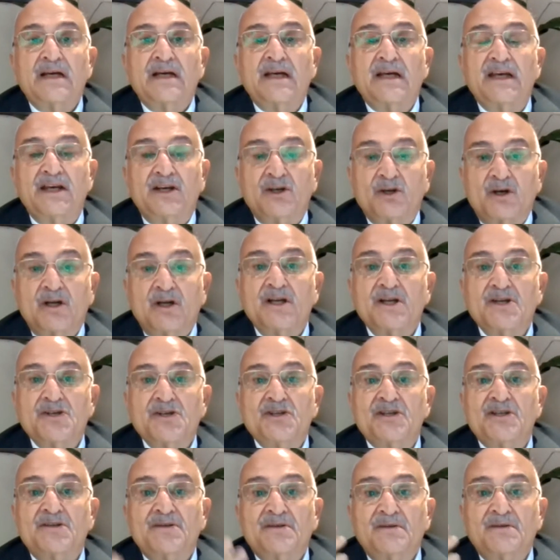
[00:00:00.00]

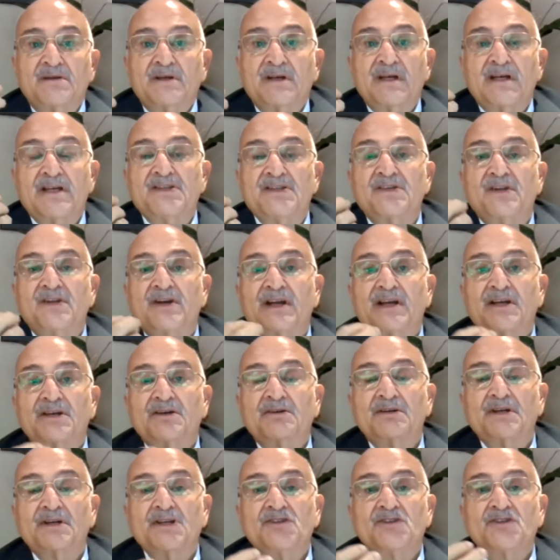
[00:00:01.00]
ecology is the
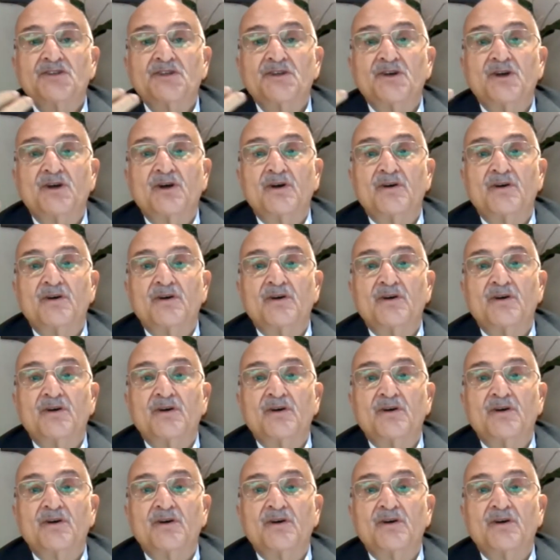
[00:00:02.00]
recognition